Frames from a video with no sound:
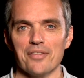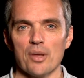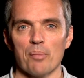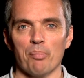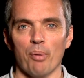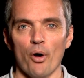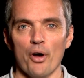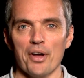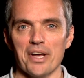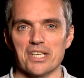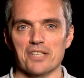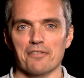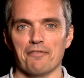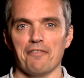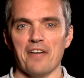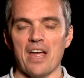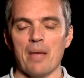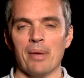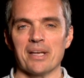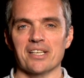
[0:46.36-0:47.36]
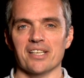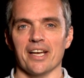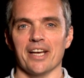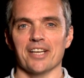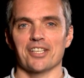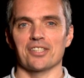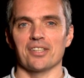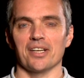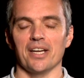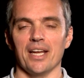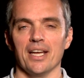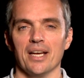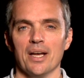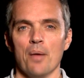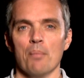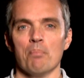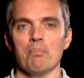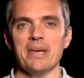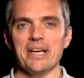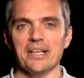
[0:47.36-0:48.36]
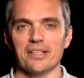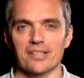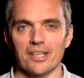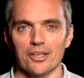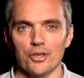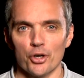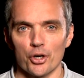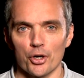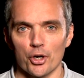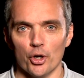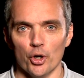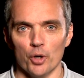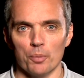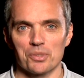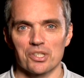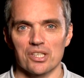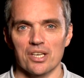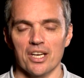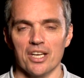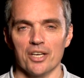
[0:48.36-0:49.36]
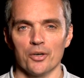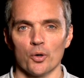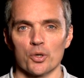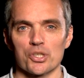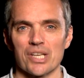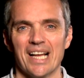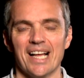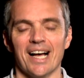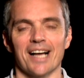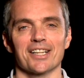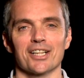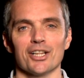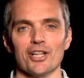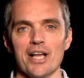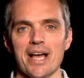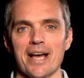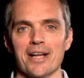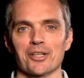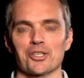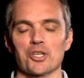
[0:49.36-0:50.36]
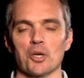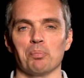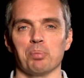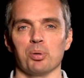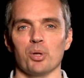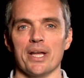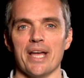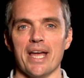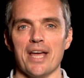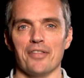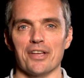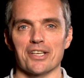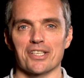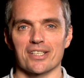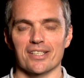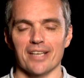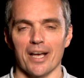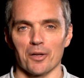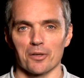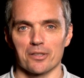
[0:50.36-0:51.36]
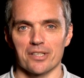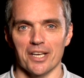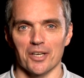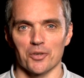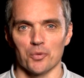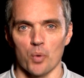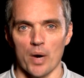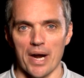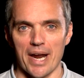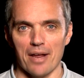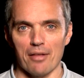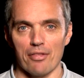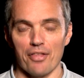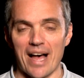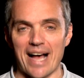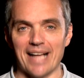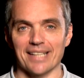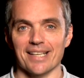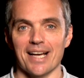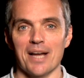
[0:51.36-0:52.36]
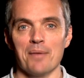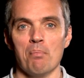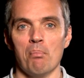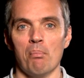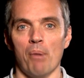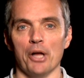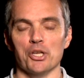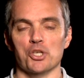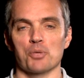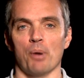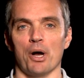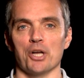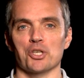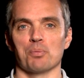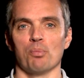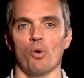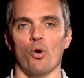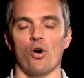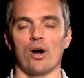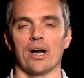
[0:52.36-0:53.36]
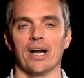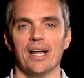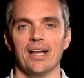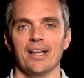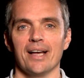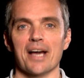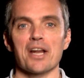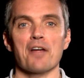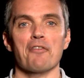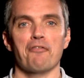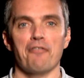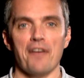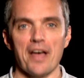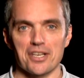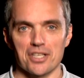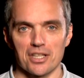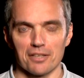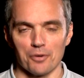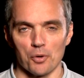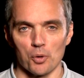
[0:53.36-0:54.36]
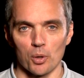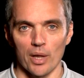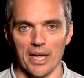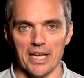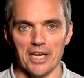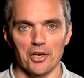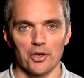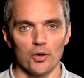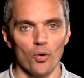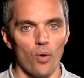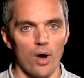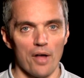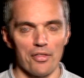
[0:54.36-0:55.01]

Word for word: the Bhoys' famous history. Meet your hoops heroes and learn to play the Celtic way. That and much, much more at a festival like no